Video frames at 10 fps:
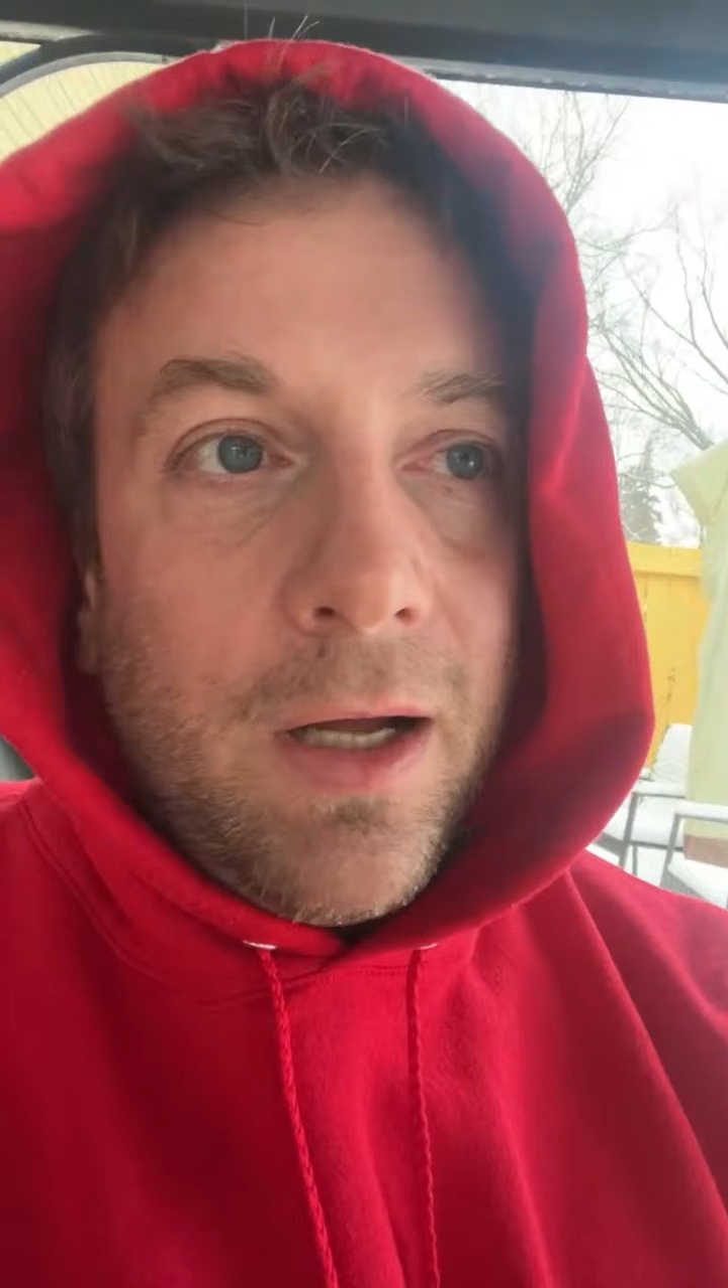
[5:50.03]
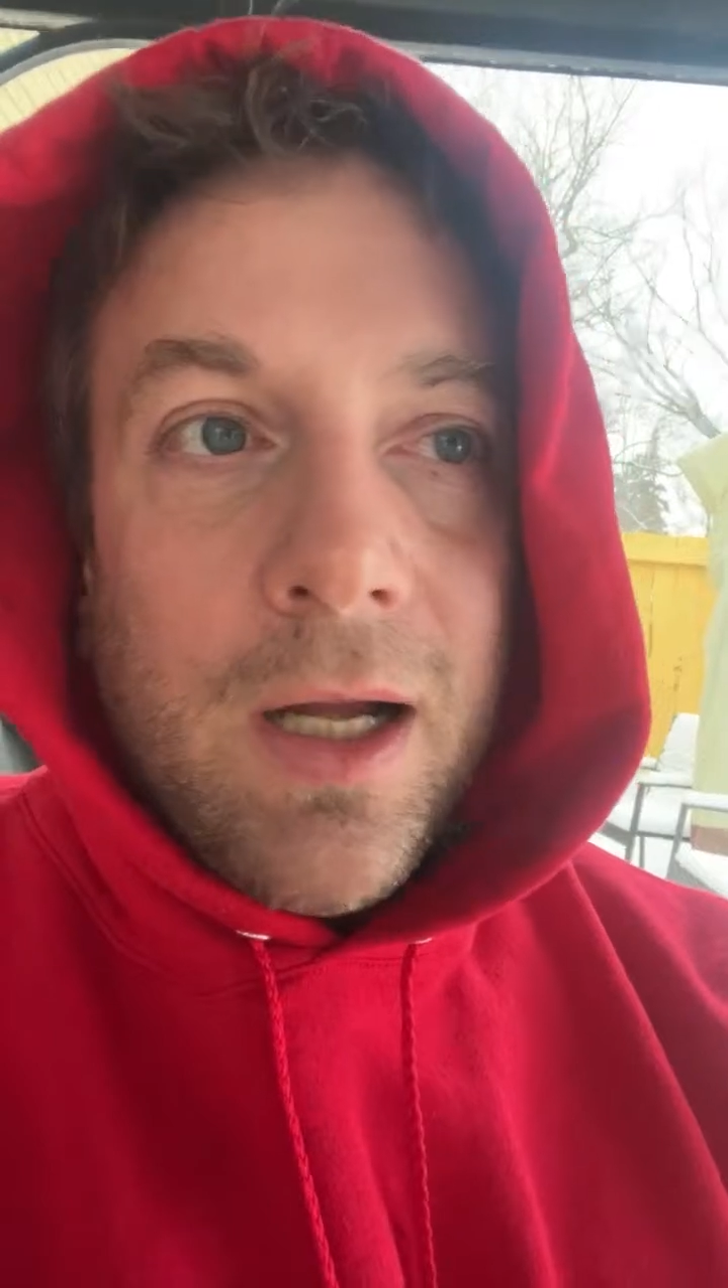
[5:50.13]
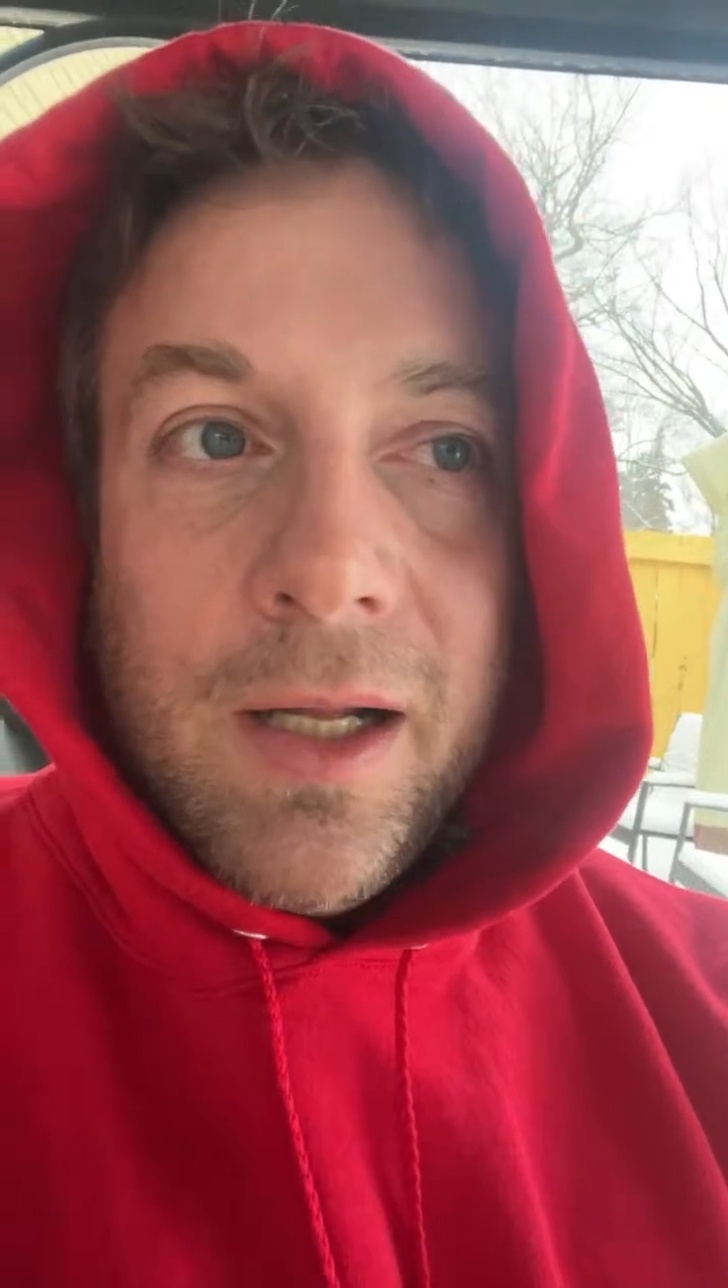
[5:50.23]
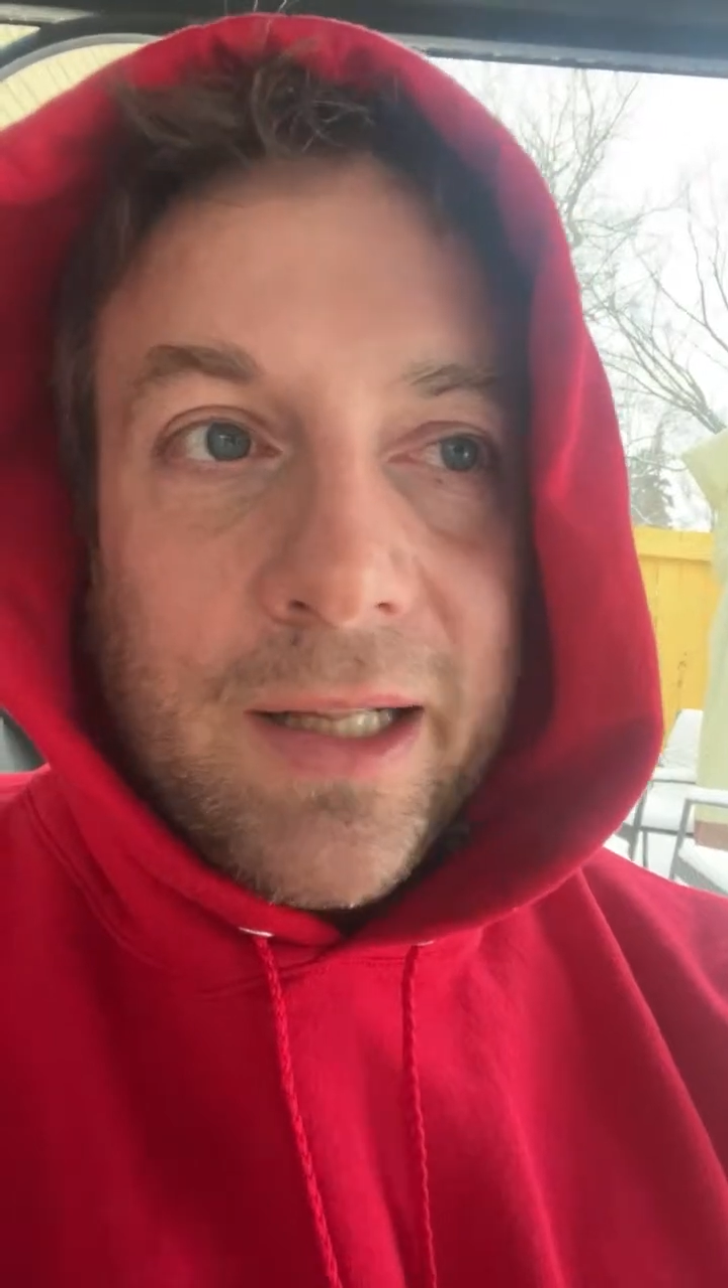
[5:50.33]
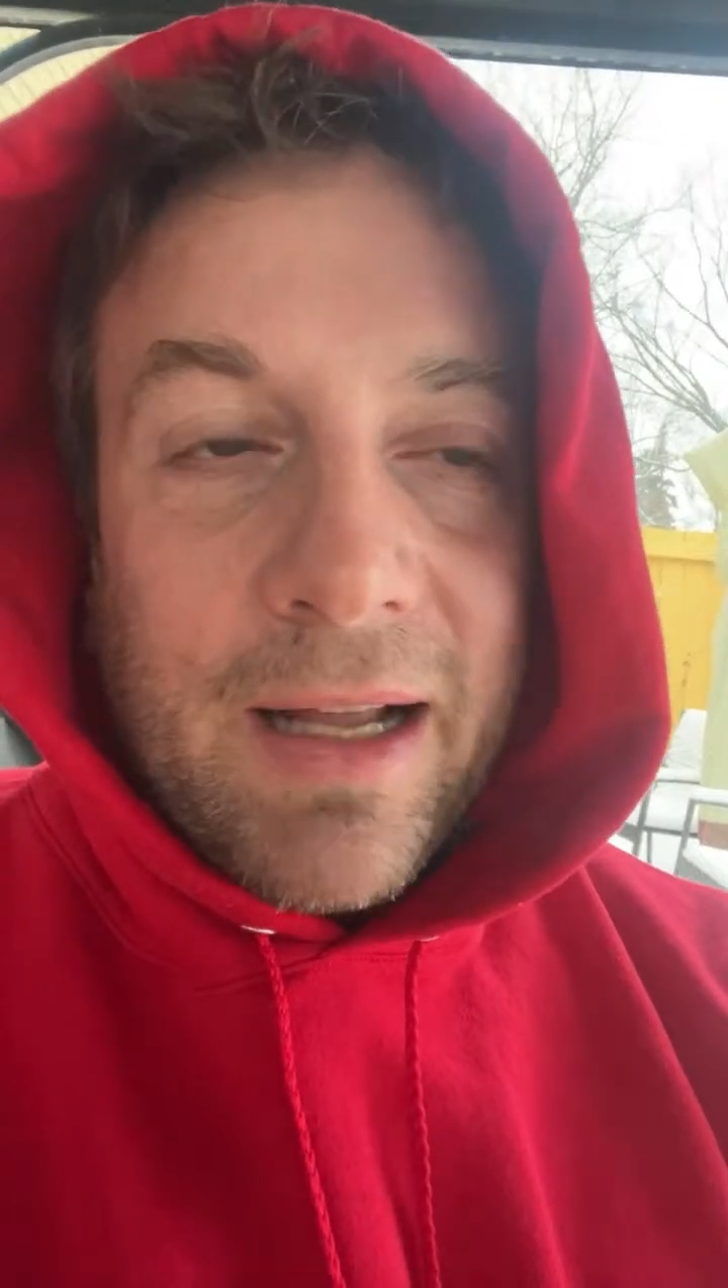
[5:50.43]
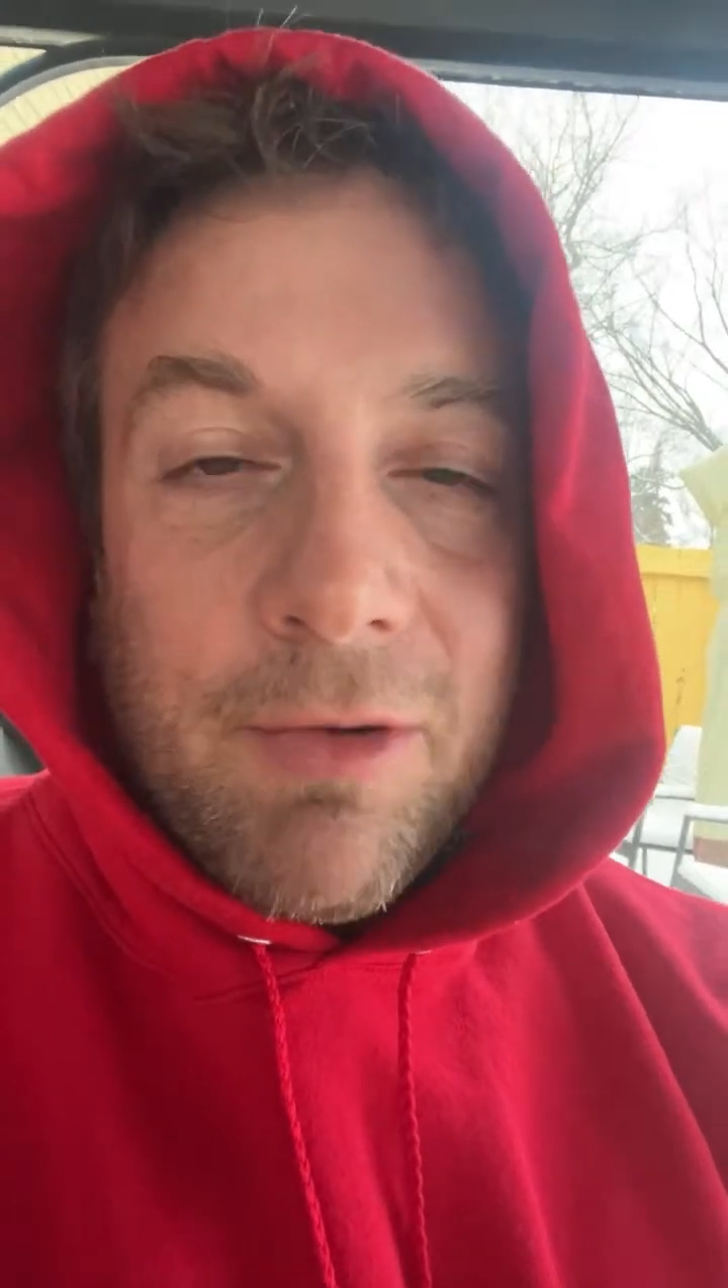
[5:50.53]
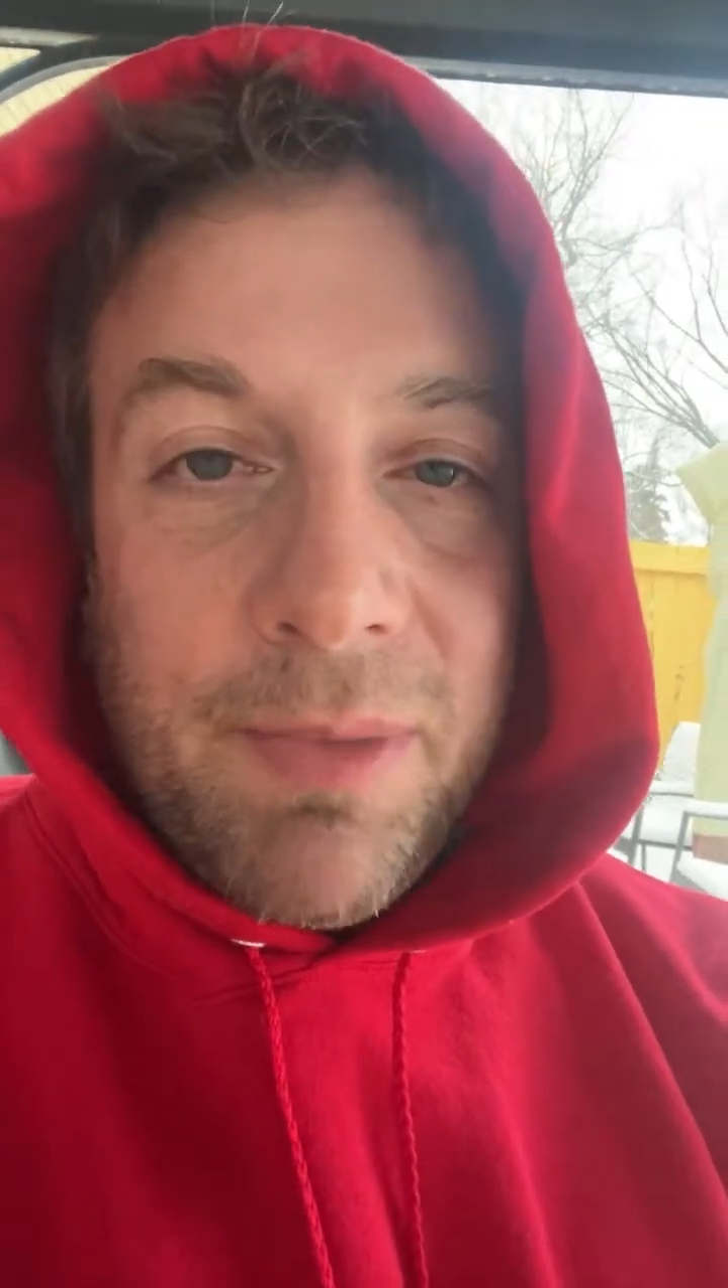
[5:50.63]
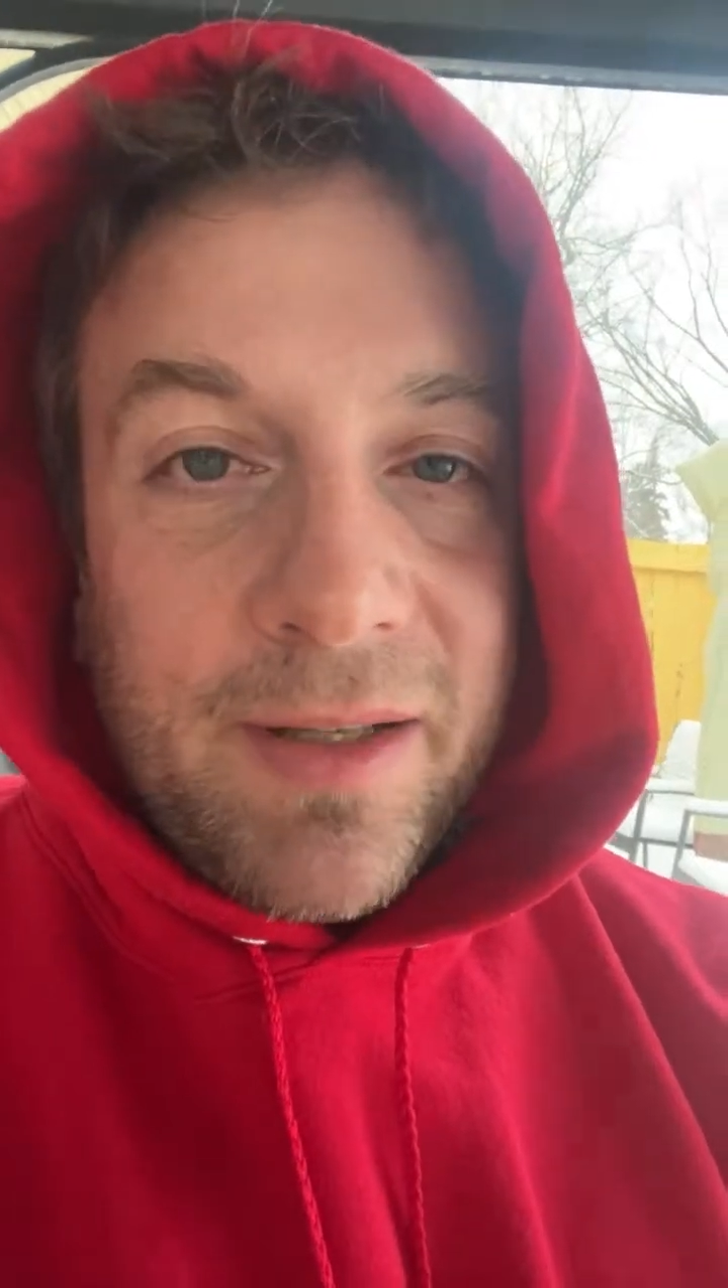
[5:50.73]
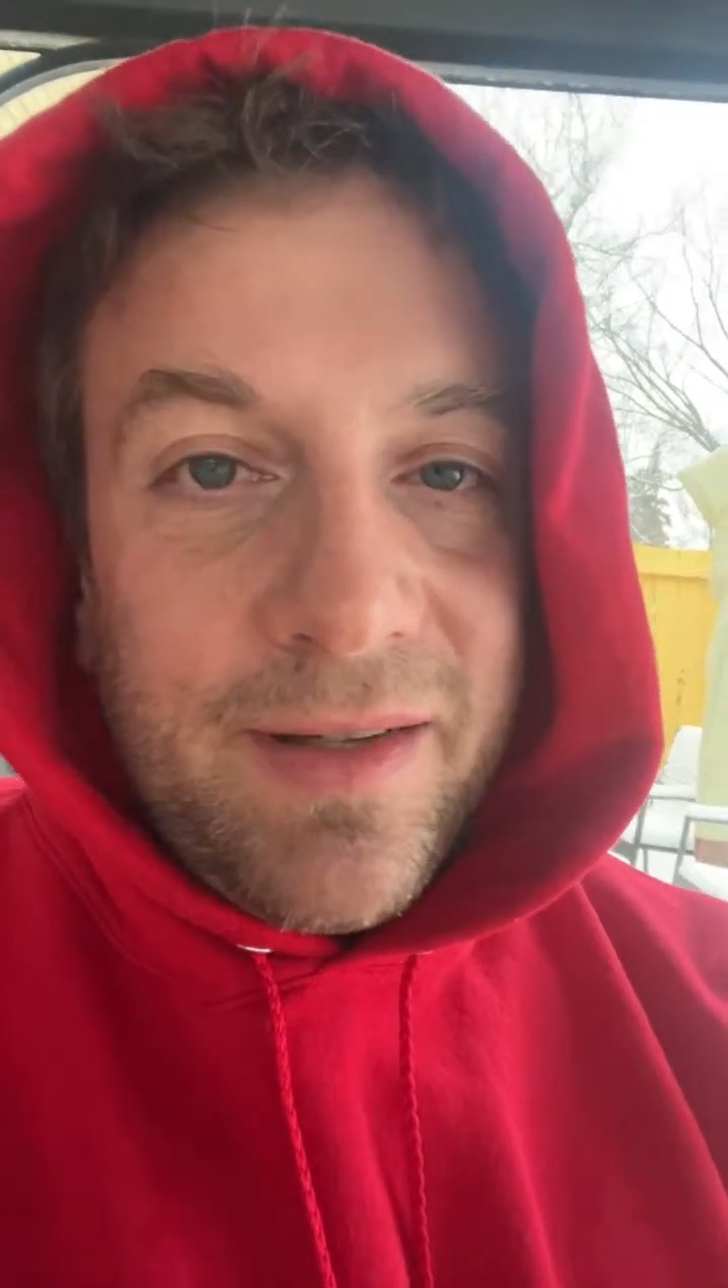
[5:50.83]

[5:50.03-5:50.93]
has never been